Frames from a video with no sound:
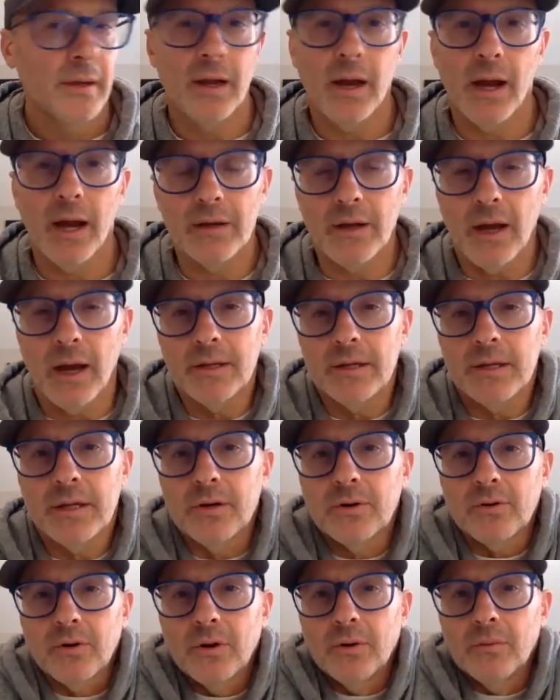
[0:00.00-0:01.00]
I'd
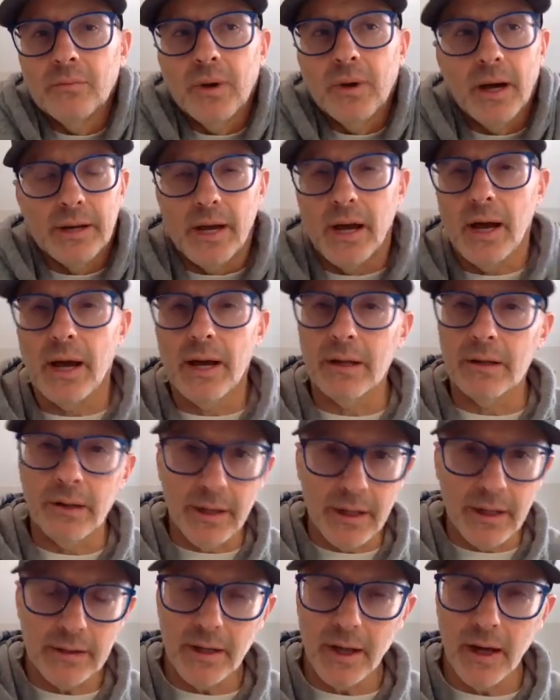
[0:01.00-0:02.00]
hear him on a highlight.